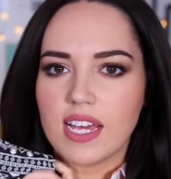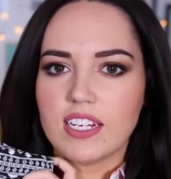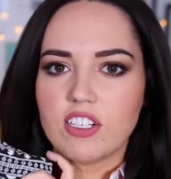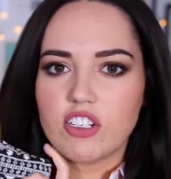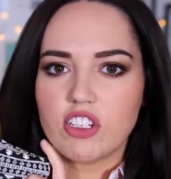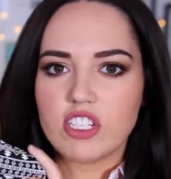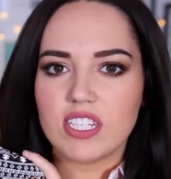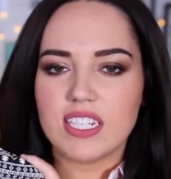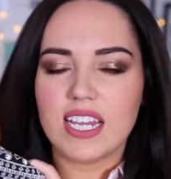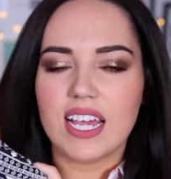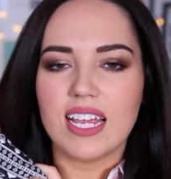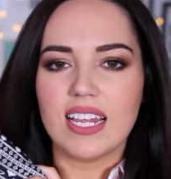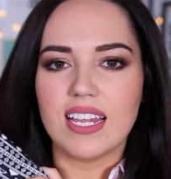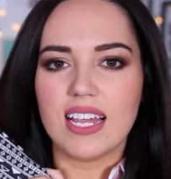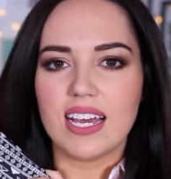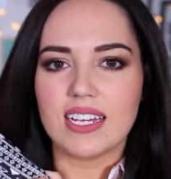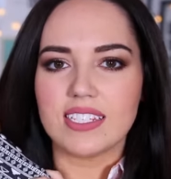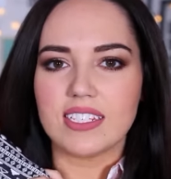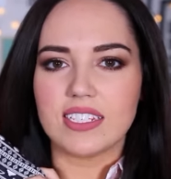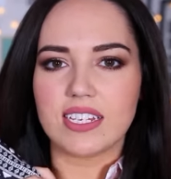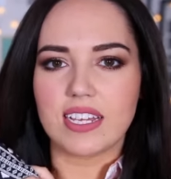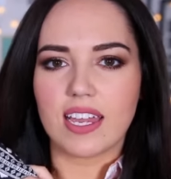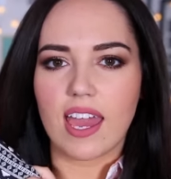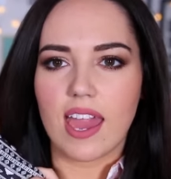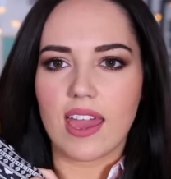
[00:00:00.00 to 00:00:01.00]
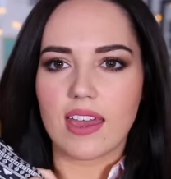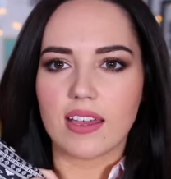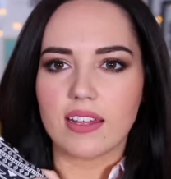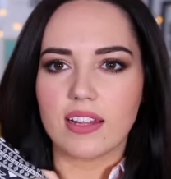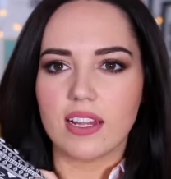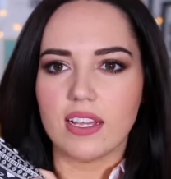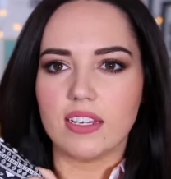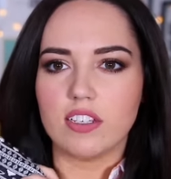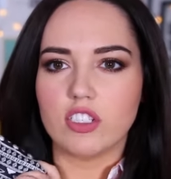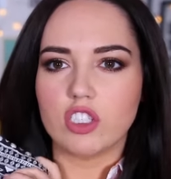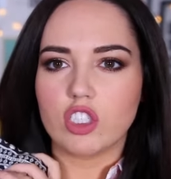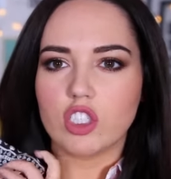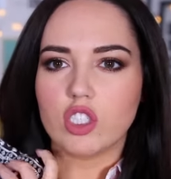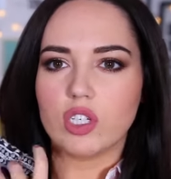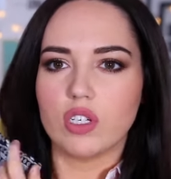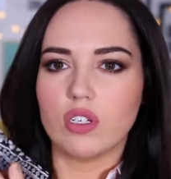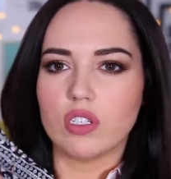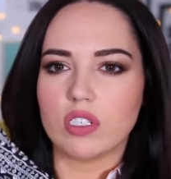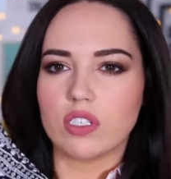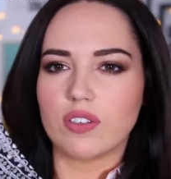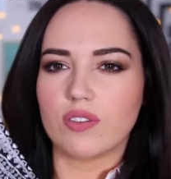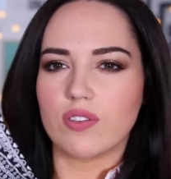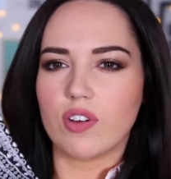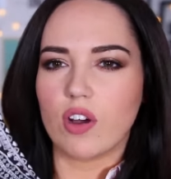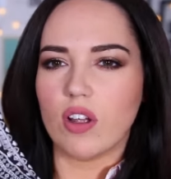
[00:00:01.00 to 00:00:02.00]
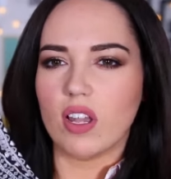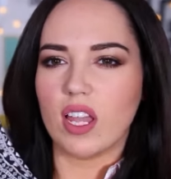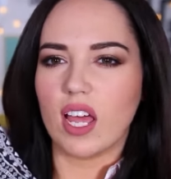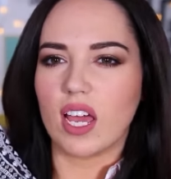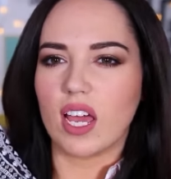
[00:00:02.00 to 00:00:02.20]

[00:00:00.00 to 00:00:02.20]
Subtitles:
They're just elasticated little shorts. They've got